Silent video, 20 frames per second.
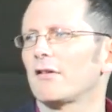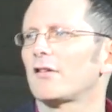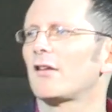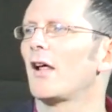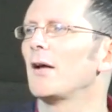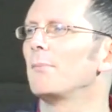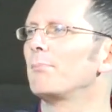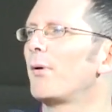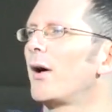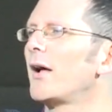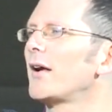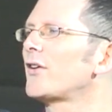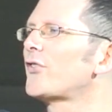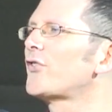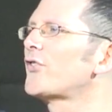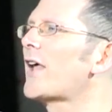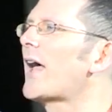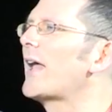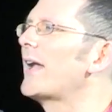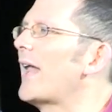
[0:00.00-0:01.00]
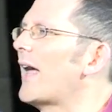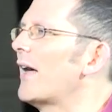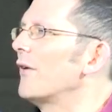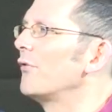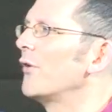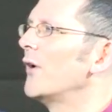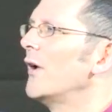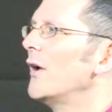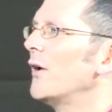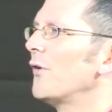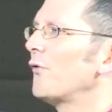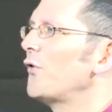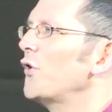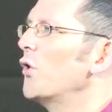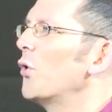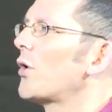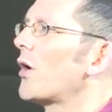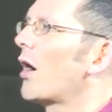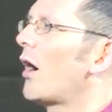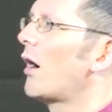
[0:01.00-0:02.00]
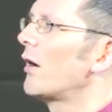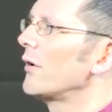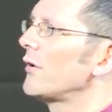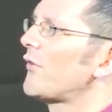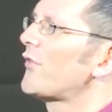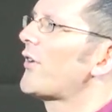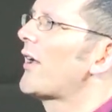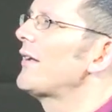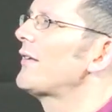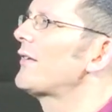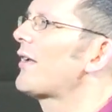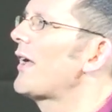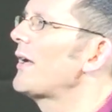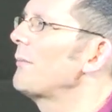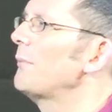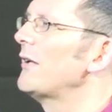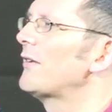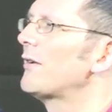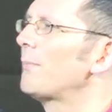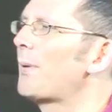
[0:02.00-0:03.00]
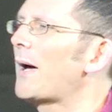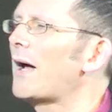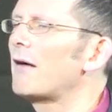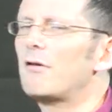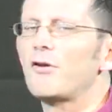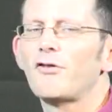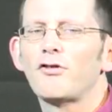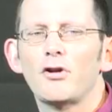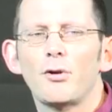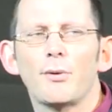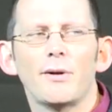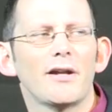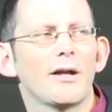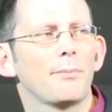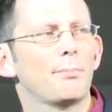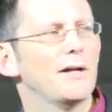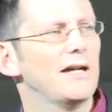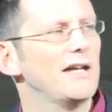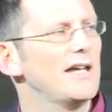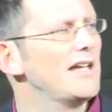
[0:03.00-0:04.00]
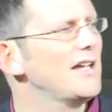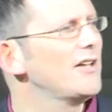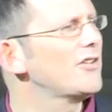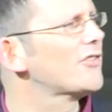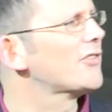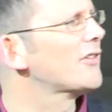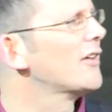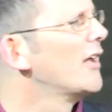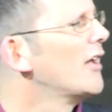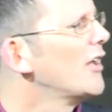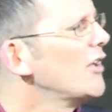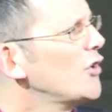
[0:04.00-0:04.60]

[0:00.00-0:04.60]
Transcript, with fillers: It's like buying a sat-nav for your car and saying, take me to Paris, and you end up in Nice.